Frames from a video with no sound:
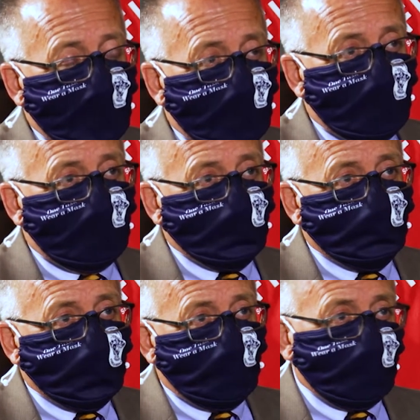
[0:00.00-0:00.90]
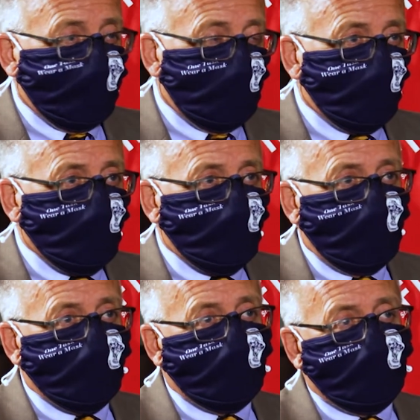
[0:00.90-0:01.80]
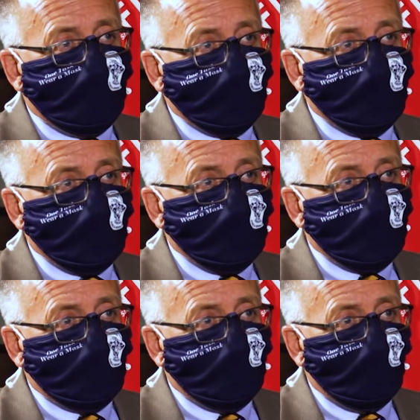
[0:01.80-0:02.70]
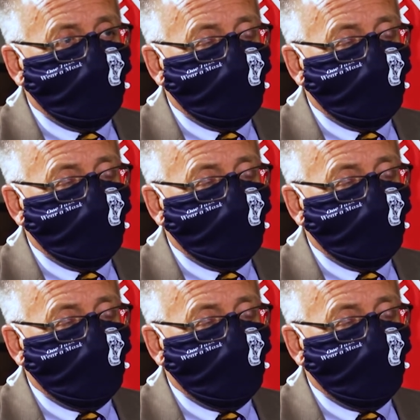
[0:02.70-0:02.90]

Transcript: As a result of that, a few firefighter injuries and so forth,